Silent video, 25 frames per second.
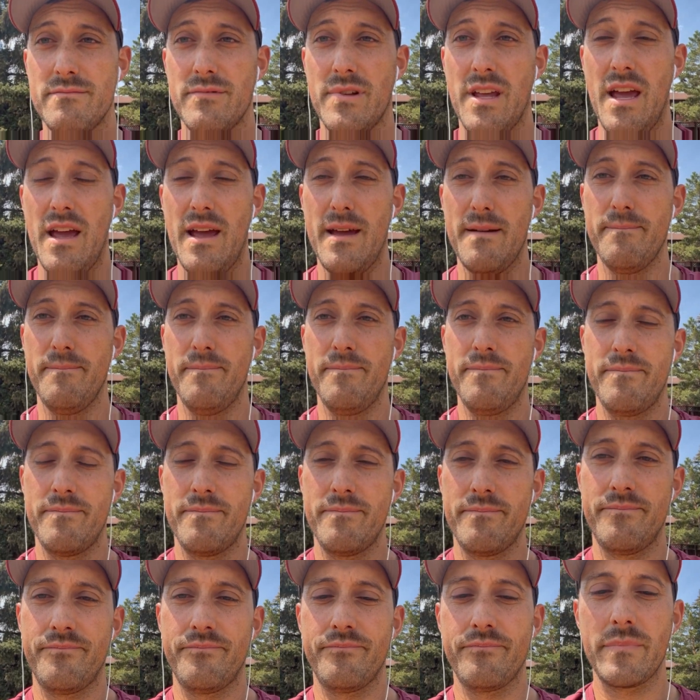Okay,
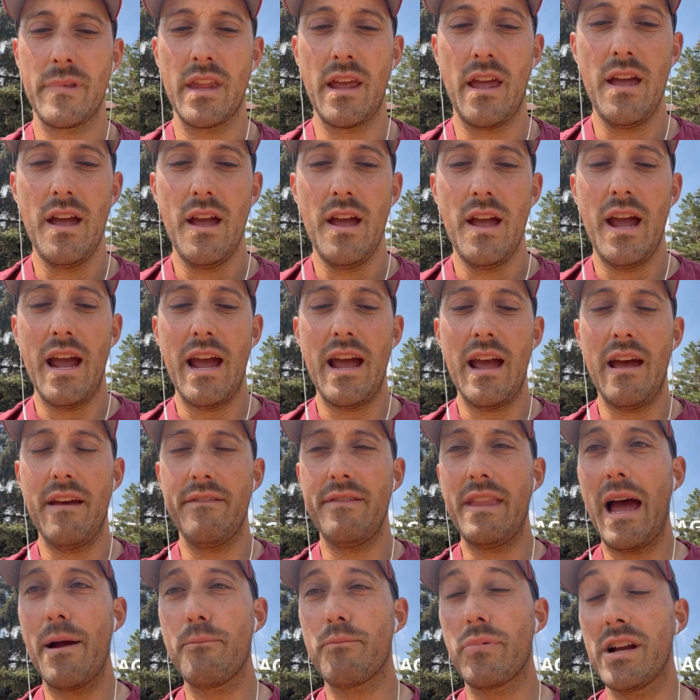and
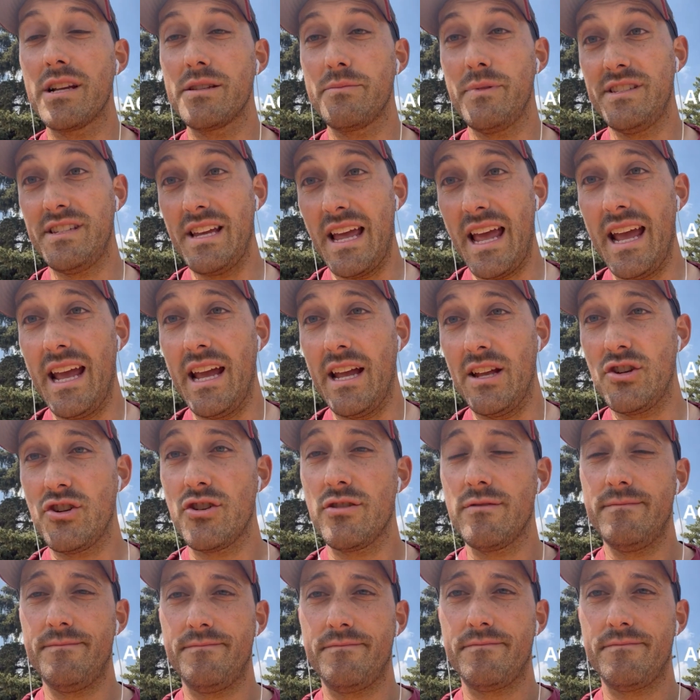that brings me to age.